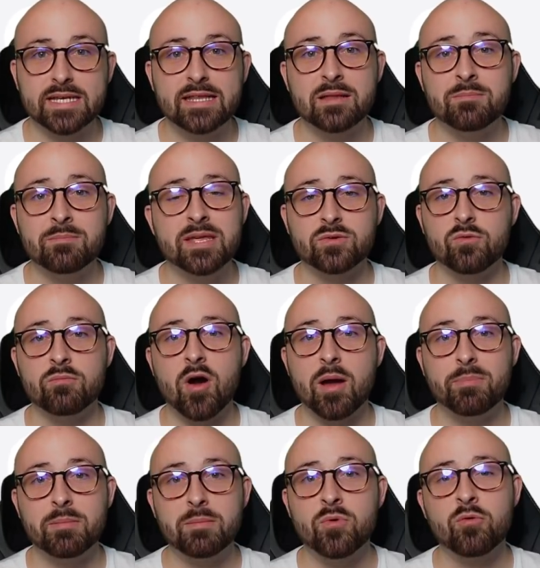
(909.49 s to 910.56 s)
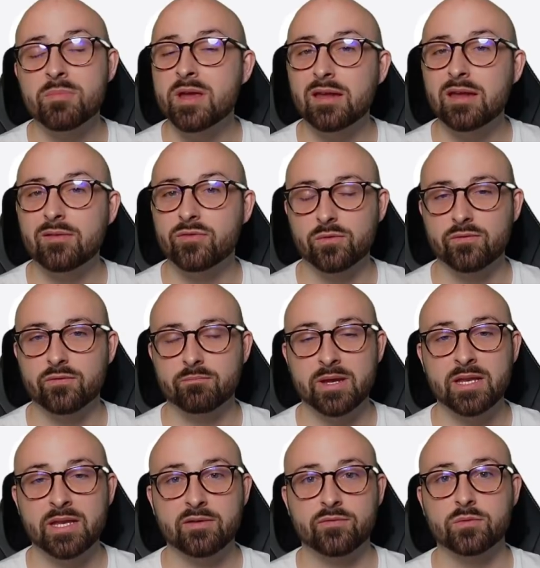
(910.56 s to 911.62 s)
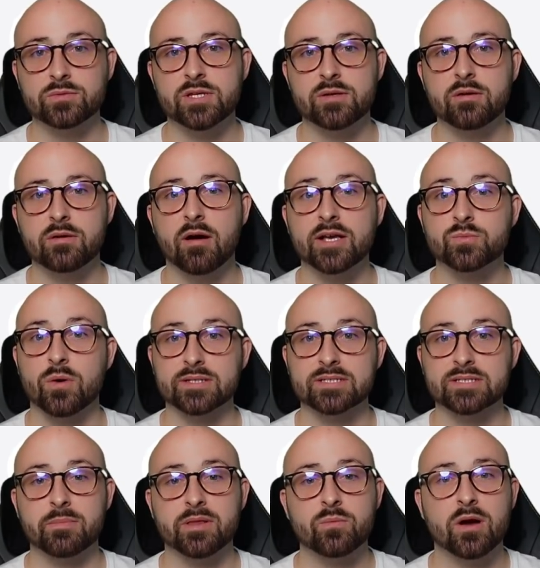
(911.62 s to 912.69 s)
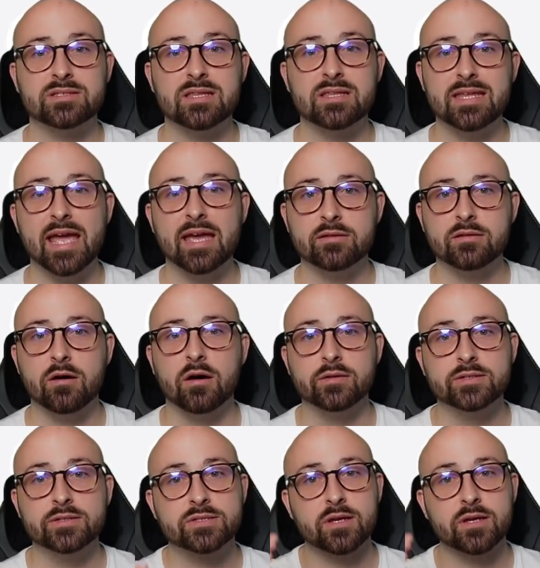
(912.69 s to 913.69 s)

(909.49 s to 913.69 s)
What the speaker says: in the middle might be more meaningful to you guys, whereas some of the words at the end aren't.